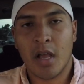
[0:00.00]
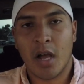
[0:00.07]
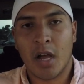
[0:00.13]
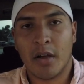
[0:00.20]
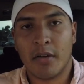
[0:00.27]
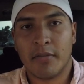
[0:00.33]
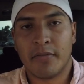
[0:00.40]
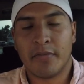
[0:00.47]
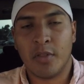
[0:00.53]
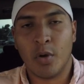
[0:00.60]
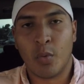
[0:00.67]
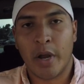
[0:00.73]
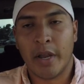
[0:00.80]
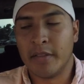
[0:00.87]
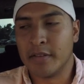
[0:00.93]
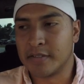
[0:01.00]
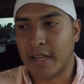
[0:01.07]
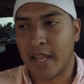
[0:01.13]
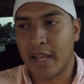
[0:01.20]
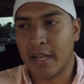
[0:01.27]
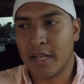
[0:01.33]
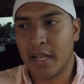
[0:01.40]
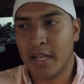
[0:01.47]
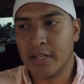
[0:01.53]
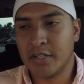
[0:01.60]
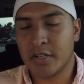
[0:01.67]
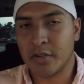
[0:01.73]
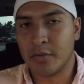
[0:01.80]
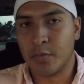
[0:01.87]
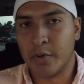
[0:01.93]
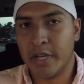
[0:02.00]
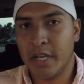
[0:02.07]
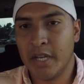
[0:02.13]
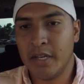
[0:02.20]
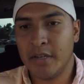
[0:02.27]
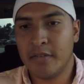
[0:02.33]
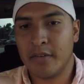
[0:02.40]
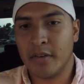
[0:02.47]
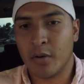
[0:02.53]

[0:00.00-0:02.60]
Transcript: of the way the scan gauge could read,